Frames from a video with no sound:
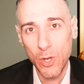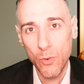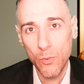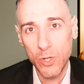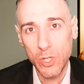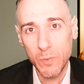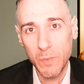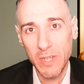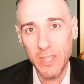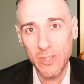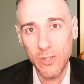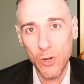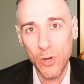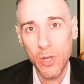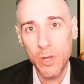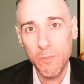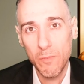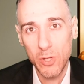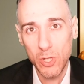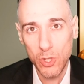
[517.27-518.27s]
which means they're
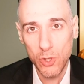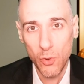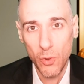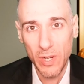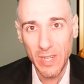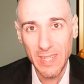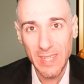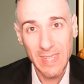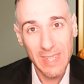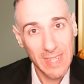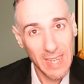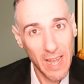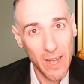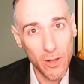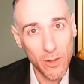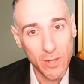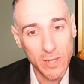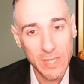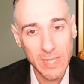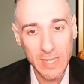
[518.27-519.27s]
majority
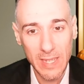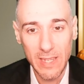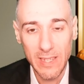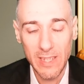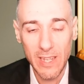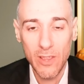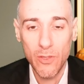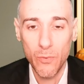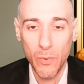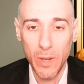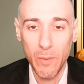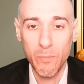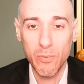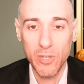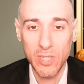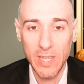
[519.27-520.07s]
sell 63%.